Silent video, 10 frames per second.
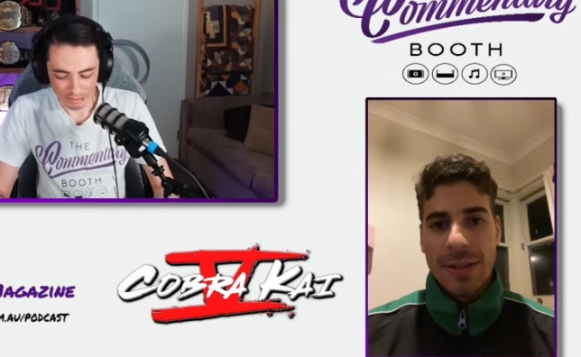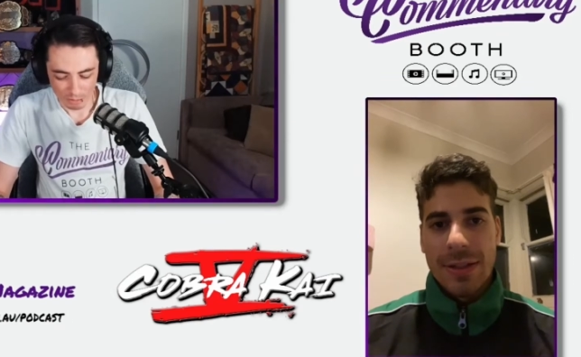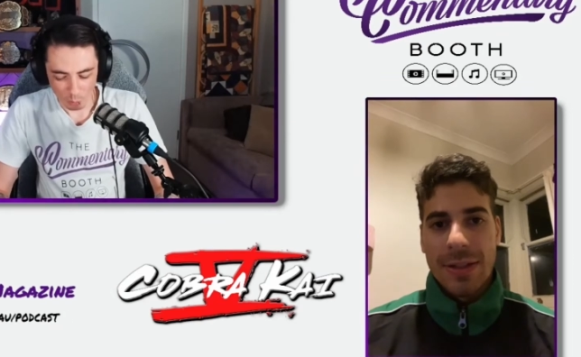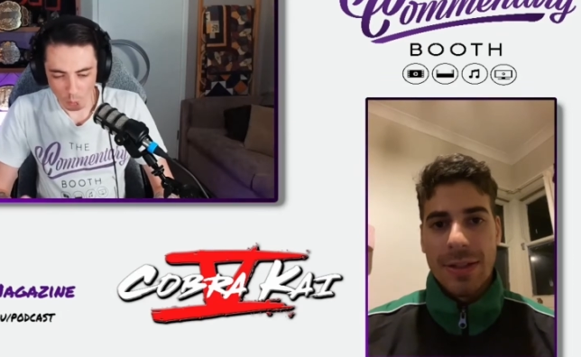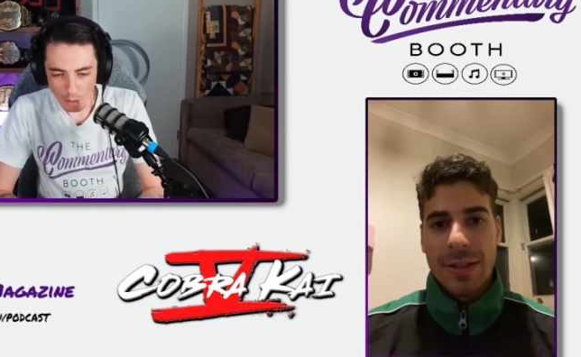
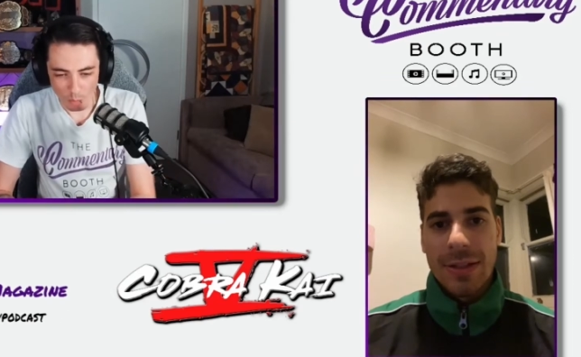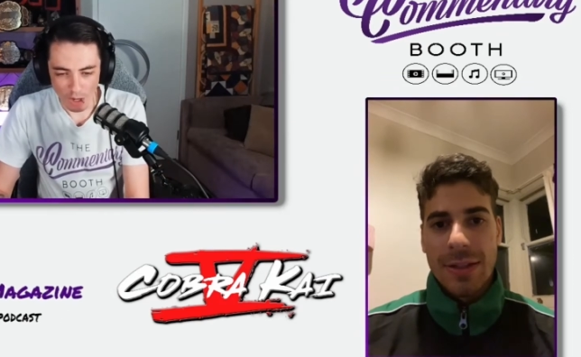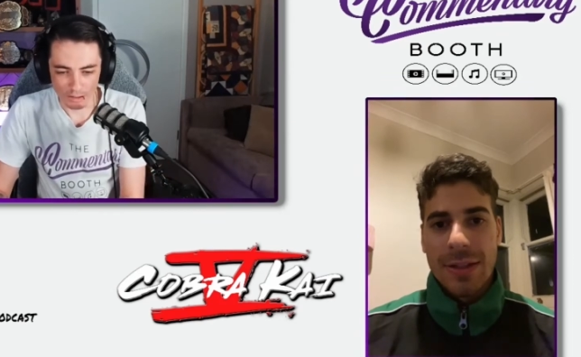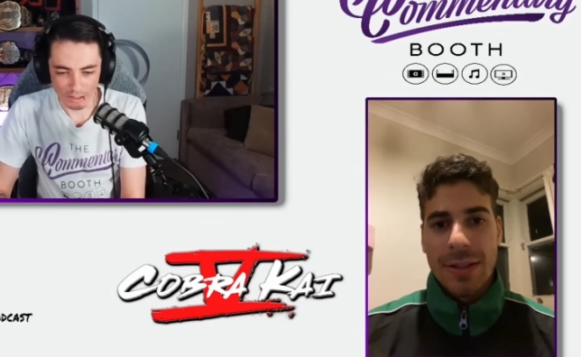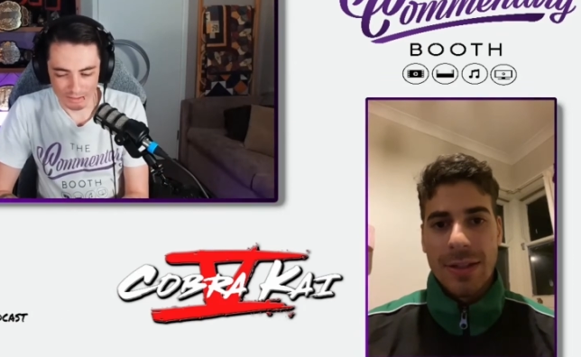Speaker 1: one
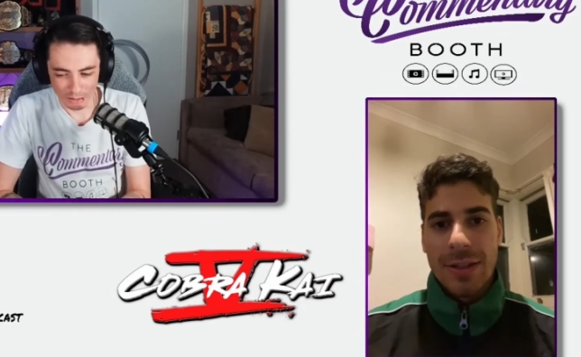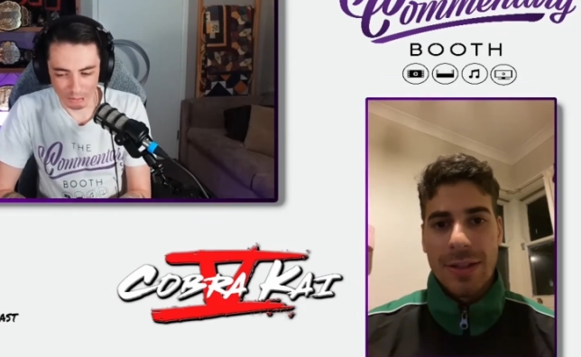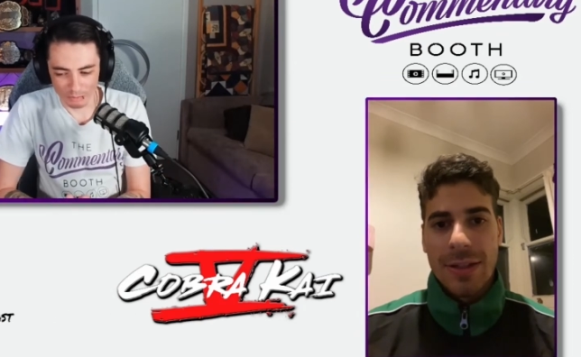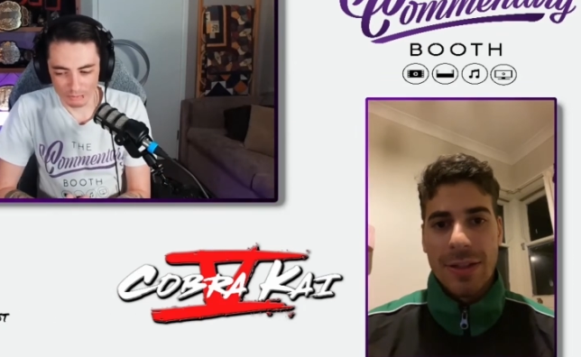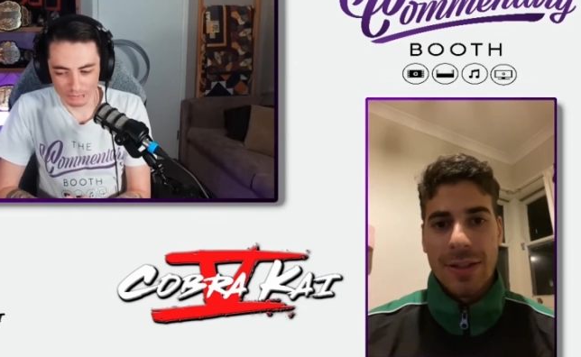way. Like they
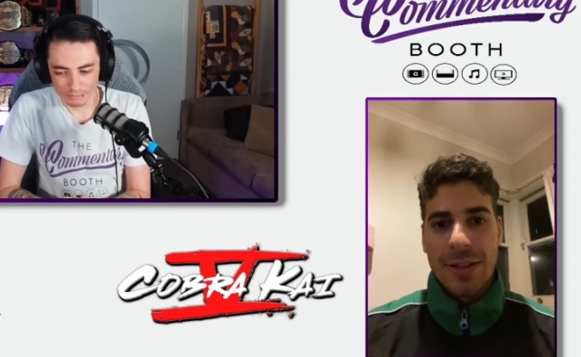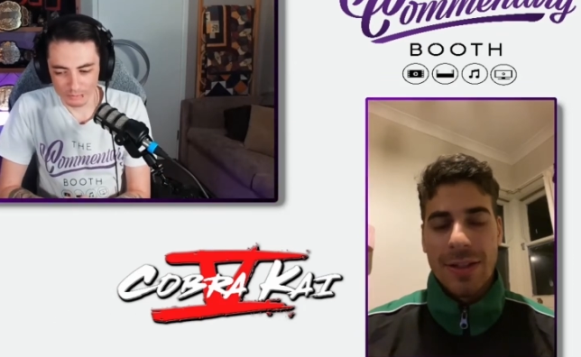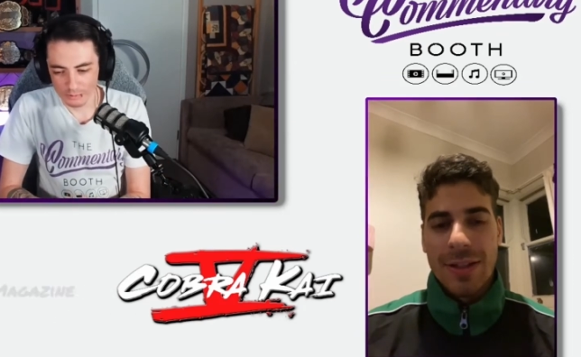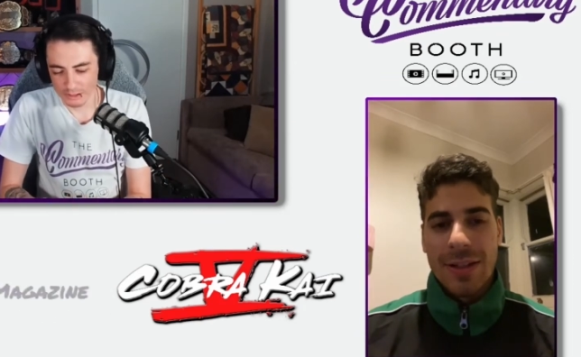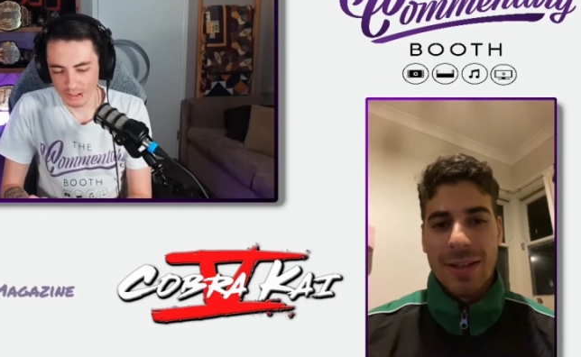don't
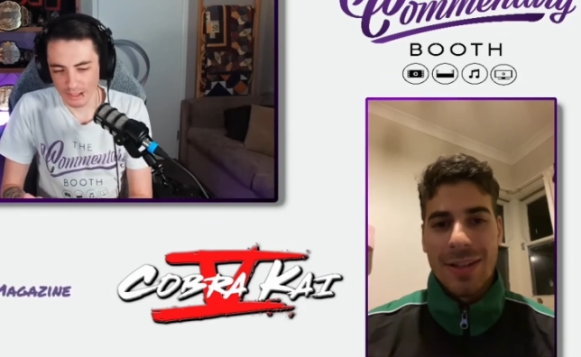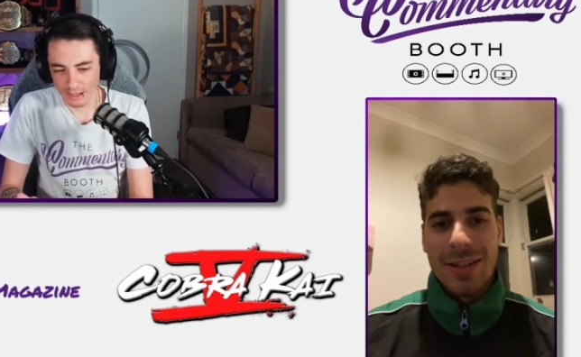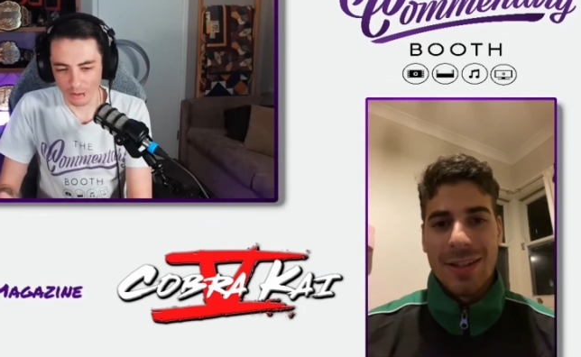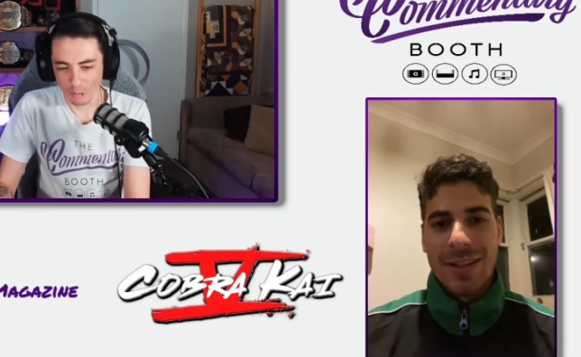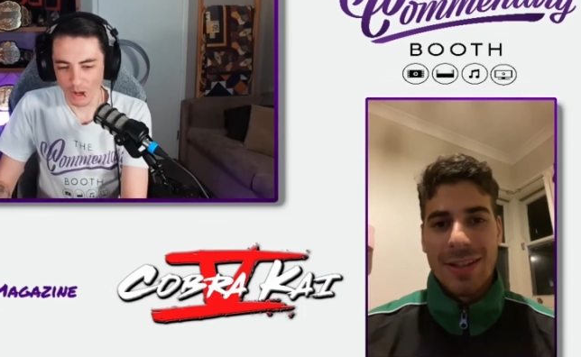set
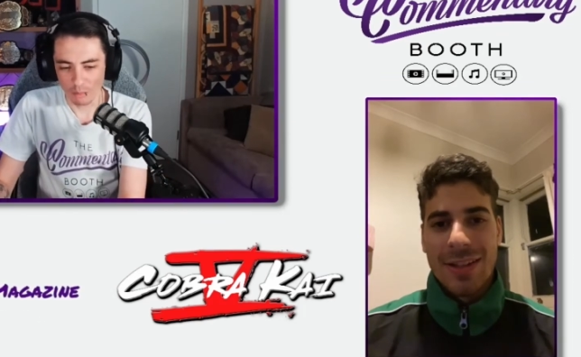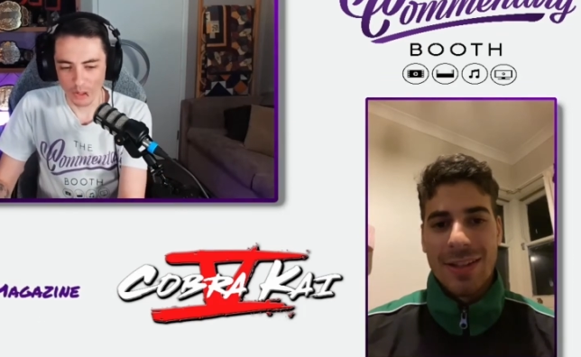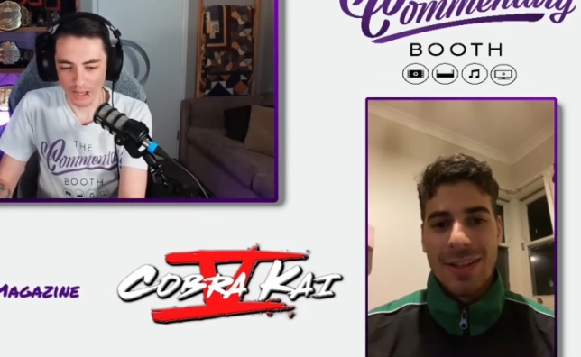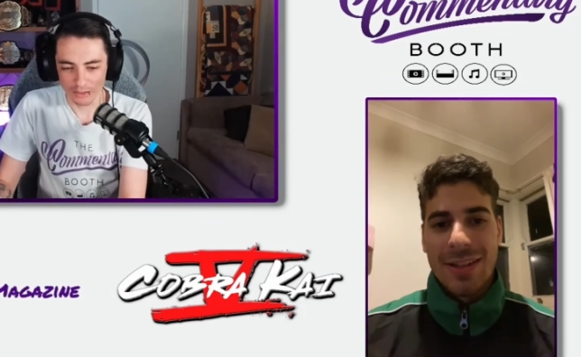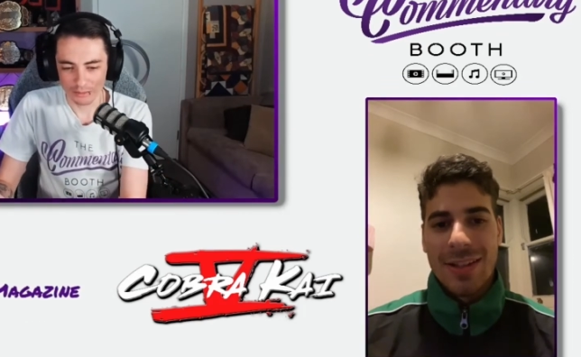out on one
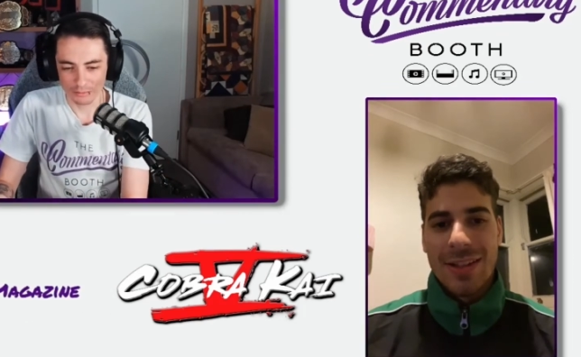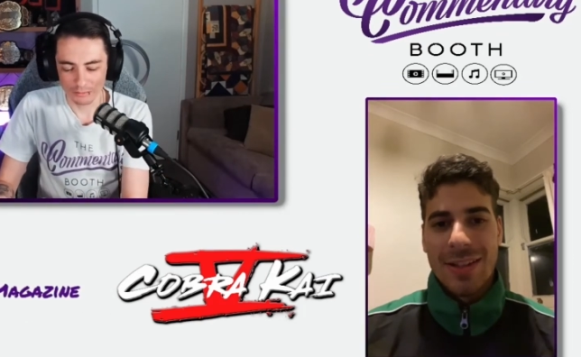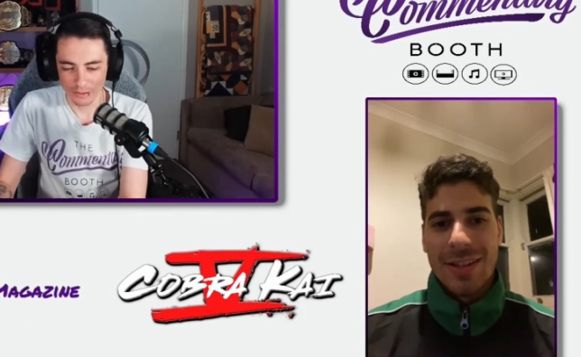path